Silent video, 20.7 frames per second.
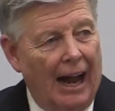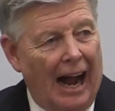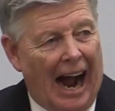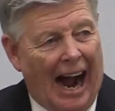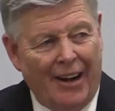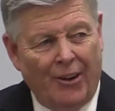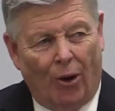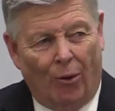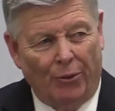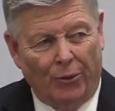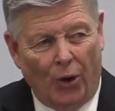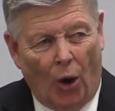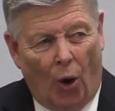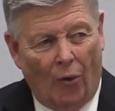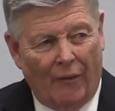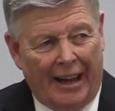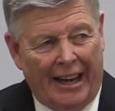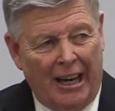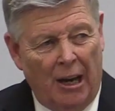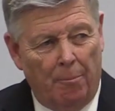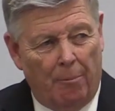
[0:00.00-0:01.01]
I don't know
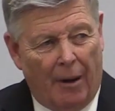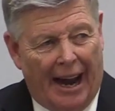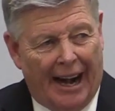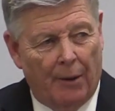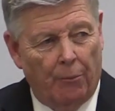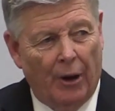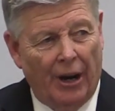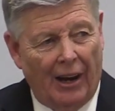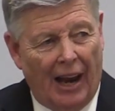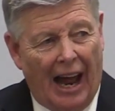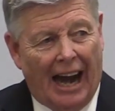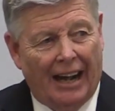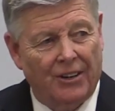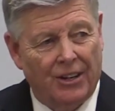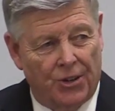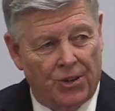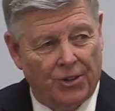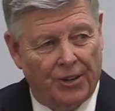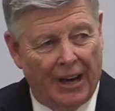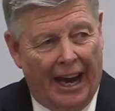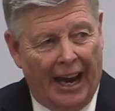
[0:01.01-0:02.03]
anybody would like to
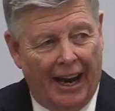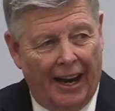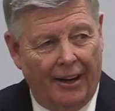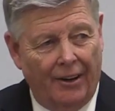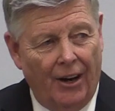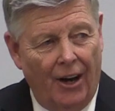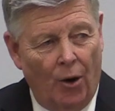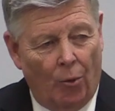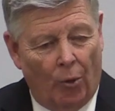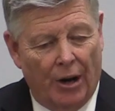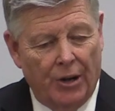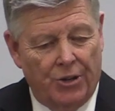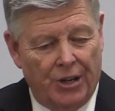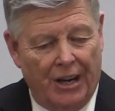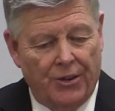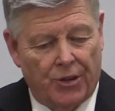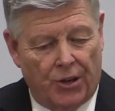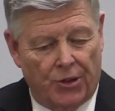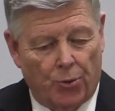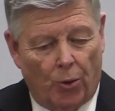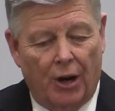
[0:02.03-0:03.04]
stand where
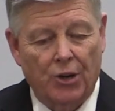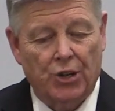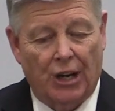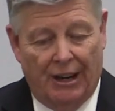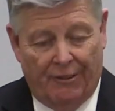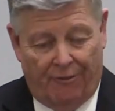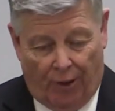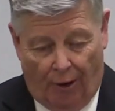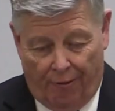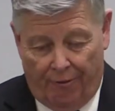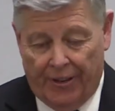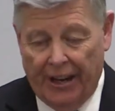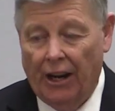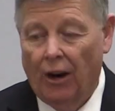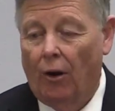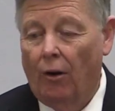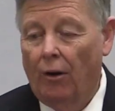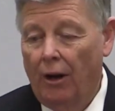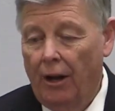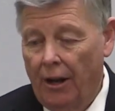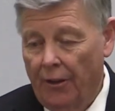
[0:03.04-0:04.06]
Jesus was and
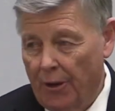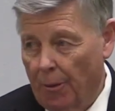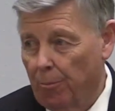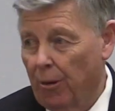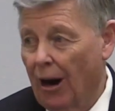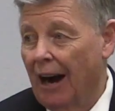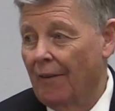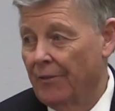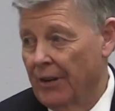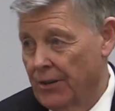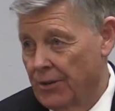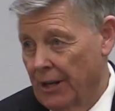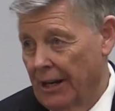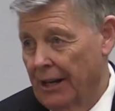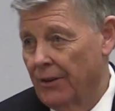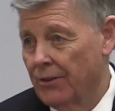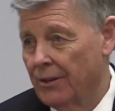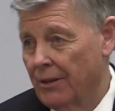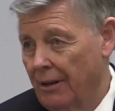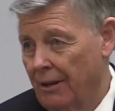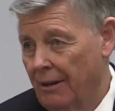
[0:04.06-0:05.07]
fulfill the
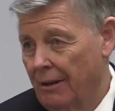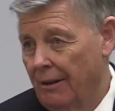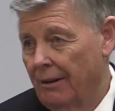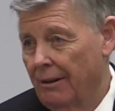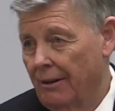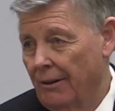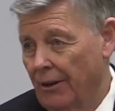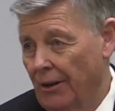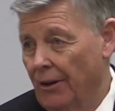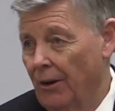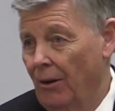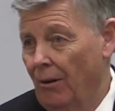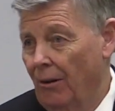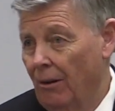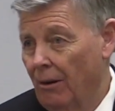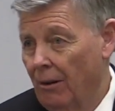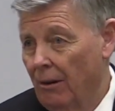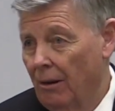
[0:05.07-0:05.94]
prophecies. Do you?